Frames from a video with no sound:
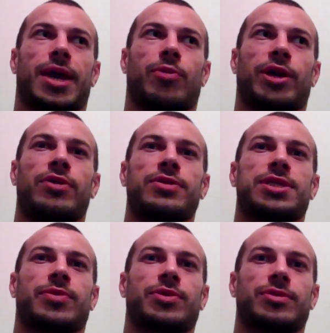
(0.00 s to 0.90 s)
And when I go with
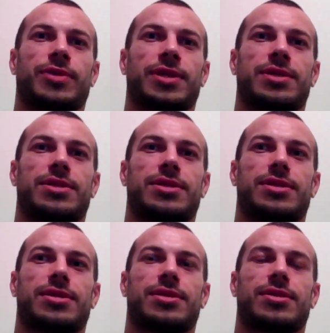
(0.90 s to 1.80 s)
someone who
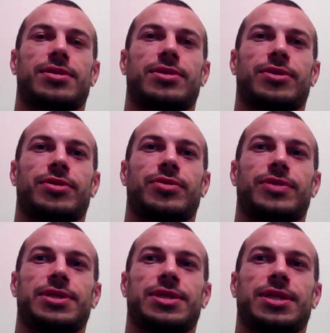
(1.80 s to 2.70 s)

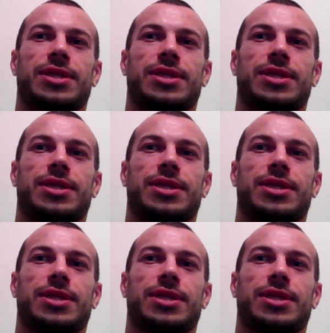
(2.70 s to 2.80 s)
is an